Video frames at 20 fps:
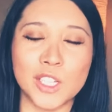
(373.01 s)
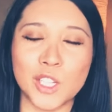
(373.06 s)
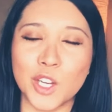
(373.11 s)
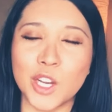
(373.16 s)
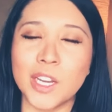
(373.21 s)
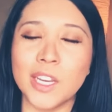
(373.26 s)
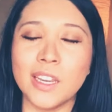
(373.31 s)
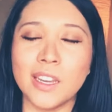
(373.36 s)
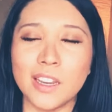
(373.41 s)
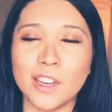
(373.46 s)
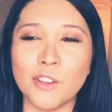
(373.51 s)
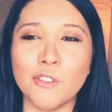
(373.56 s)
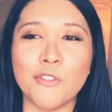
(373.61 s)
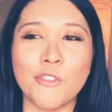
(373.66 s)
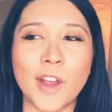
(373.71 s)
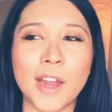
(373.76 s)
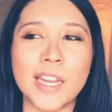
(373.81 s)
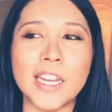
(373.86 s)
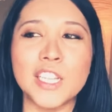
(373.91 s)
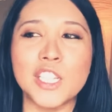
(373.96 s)
So you, your
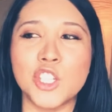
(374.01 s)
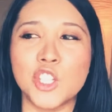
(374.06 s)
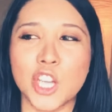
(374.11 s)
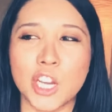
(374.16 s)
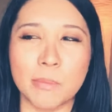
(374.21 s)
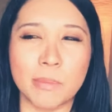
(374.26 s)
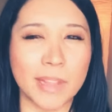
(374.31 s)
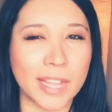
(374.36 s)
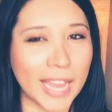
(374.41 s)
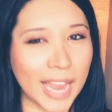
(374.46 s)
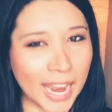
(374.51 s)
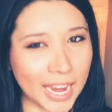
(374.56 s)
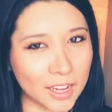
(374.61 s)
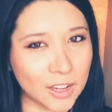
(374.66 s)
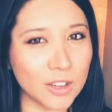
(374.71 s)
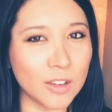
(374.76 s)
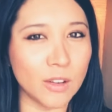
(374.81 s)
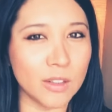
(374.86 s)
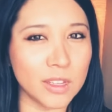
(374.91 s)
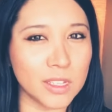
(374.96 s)
friend needs to check and be like, hey, do
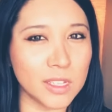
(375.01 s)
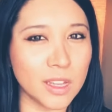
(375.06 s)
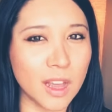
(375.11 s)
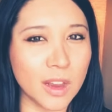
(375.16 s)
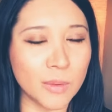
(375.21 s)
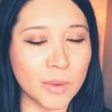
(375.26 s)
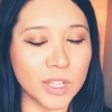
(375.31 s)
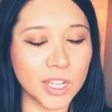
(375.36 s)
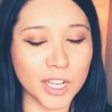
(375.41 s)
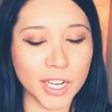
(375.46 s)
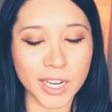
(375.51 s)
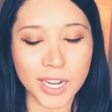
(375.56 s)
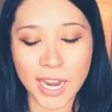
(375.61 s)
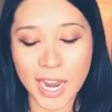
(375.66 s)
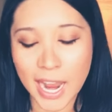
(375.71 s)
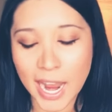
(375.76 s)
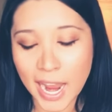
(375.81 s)
you know this song really good?